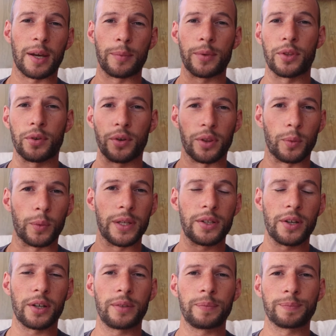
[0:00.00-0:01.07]
coming through the
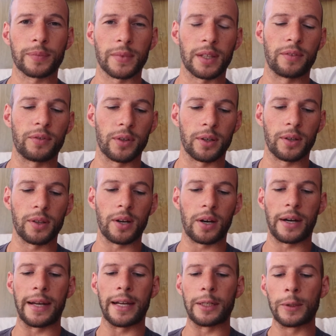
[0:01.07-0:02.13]
window if you're on the
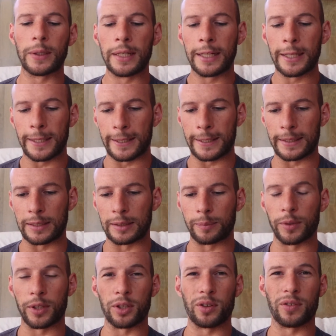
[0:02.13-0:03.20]
aisle.
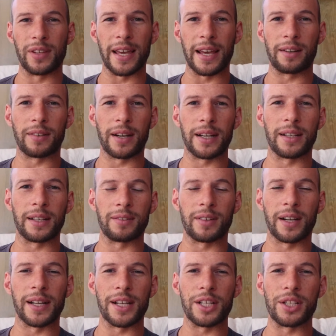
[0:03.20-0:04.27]
The UVA
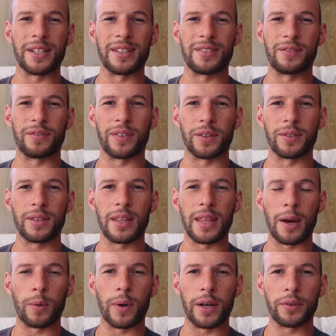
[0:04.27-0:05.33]
radiation isn't filtered
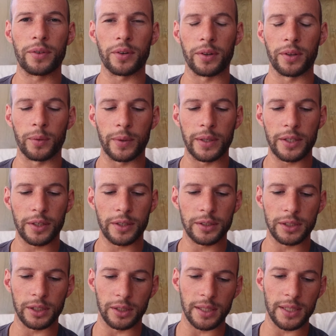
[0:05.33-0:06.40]
that well through the window,
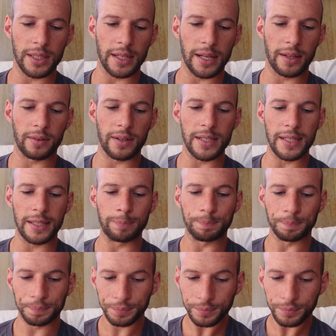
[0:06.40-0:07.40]
so it's another reason.